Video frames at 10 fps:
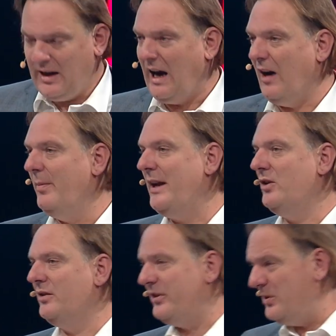How many
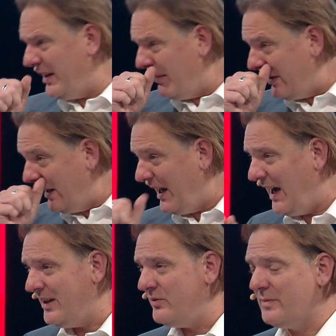of you can be
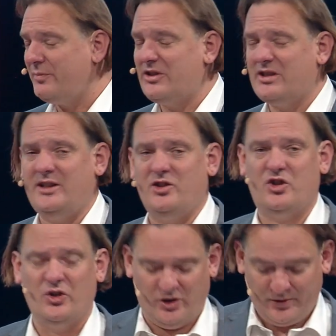100%
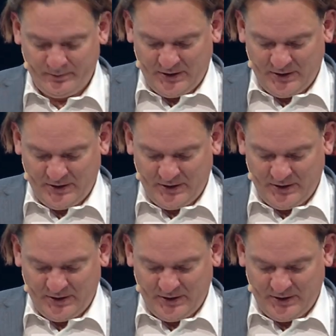sure